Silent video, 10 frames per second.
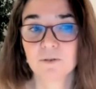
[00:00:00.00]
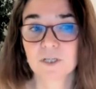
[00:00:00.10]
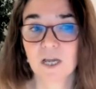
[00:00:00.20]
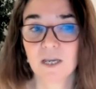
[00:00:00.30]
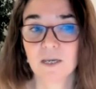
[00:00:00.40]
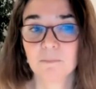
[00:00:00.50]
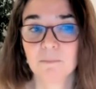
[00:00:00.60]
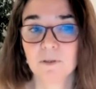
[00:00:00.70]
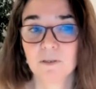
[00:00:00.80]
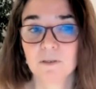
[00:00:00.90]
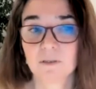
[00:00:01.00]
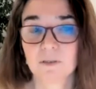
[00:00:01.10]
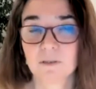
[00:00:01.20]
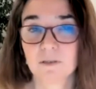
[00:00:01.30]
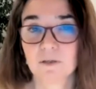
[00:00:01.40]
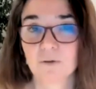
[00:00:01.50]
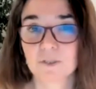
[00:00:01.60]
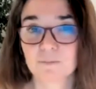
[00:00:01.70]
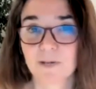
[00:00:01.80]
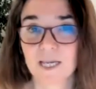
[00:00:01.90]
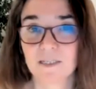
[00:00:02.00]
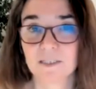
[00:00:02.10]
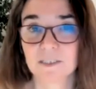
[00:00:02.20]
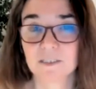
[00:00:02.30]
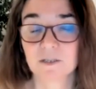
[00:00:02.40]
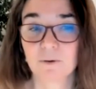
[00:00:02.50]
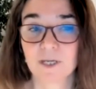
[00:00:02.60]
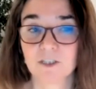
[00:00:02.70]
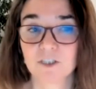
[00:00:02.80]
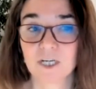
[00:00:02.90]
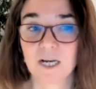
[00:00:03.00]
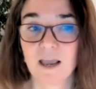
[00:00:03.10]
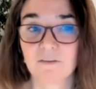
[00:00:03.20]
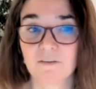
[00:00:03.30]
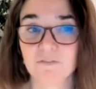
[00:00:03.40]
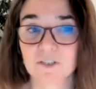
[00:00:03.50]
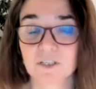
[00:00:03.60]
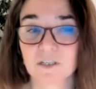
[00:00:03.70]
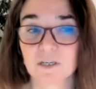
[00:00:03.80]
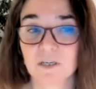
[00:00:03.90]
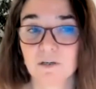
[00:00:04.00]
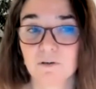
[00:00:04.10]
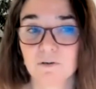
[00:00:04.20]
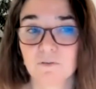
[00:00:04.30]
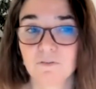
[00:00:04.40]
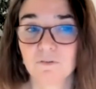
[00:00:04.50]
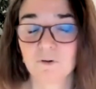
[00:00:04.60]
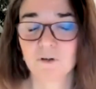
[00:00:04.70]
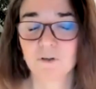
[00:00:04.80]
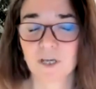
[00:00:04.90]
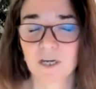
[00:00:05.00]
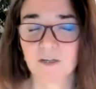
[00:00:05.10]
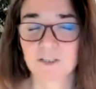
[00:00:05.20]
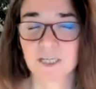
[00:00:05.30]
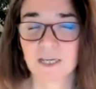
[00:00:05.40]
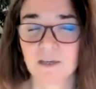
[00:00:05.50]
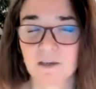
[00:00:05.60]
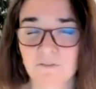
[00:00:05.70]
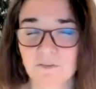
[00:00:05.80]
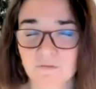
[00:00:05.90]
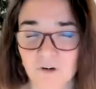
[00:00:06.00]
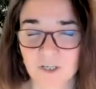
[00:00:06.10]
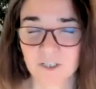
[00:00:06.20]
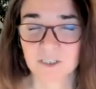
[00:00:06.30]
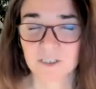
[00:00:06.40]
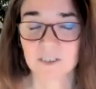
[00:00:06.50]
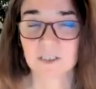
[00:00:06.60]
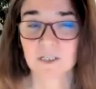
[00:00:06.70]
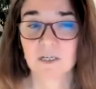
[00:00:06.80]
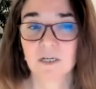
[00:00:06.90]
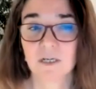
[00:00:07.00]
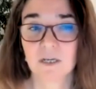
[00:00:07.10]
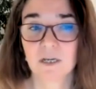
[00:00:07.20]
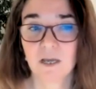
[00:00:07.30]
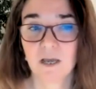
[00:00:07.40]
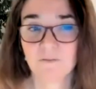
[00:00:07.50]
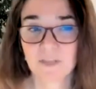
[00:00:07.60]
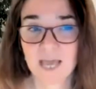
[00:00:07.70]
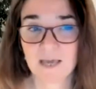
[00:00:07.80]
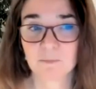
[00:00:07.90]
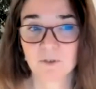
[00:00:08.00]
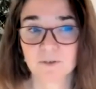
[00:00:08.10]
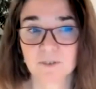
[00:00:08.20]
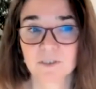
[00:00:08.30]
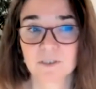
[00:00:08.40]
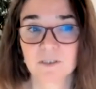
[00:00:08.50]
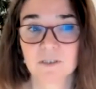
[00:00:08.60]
time, no space, no energy left for the caretaking of the forests, of the animals.